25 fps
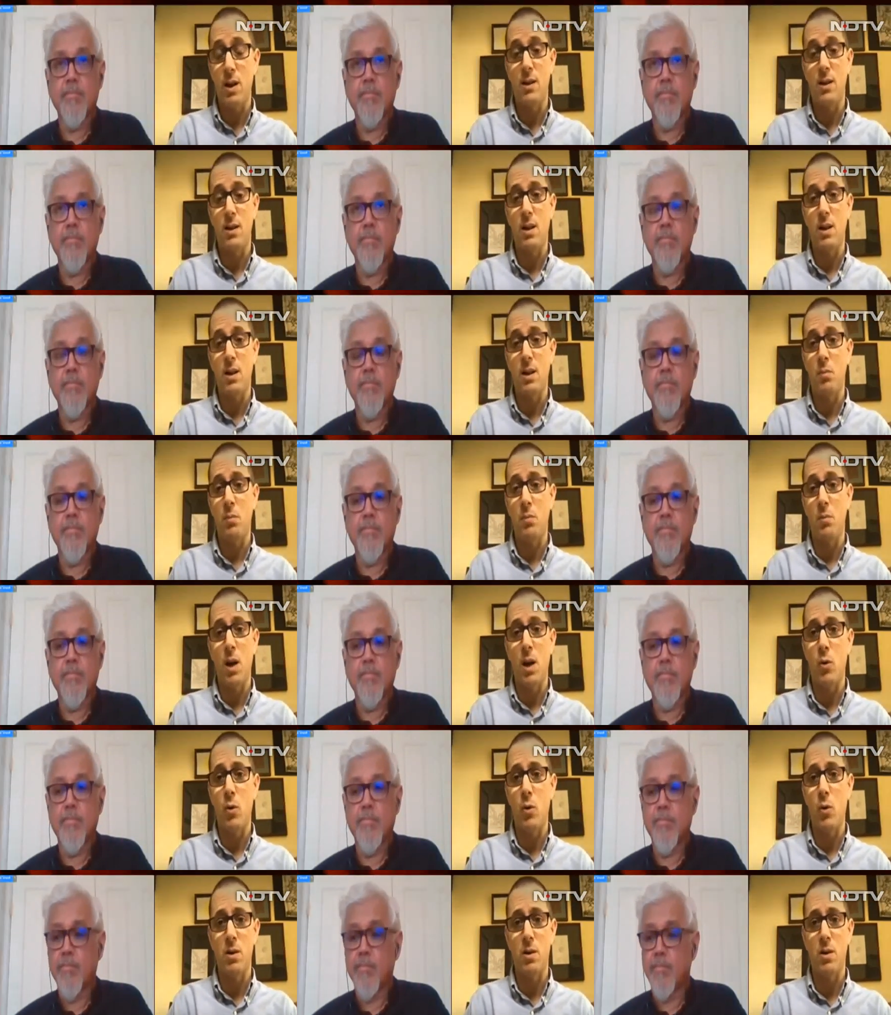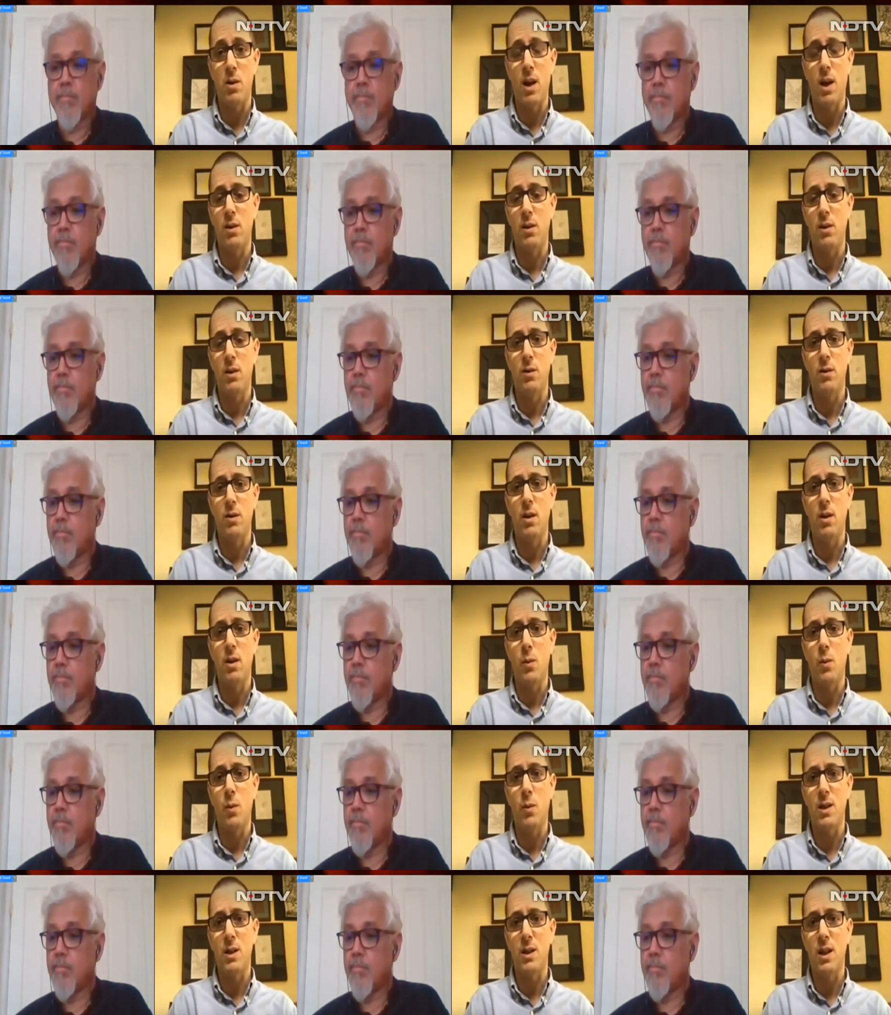Speaker 1: has seen many more cyclones than the
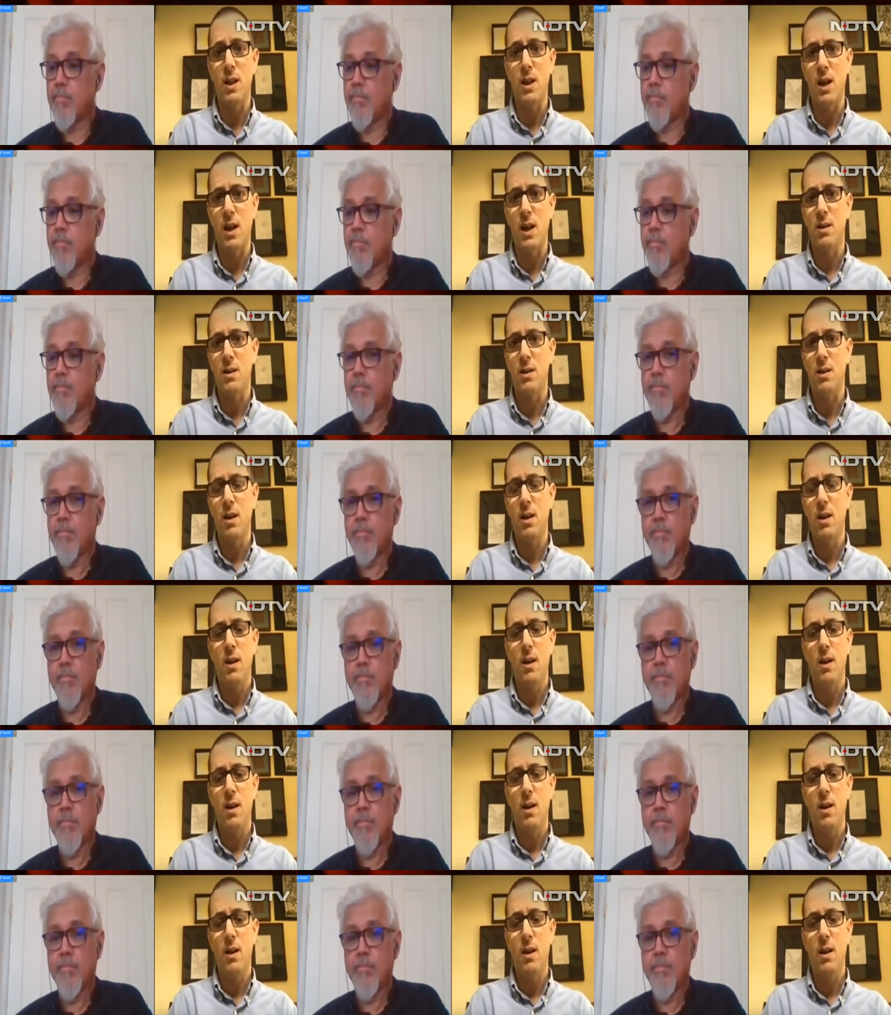west has.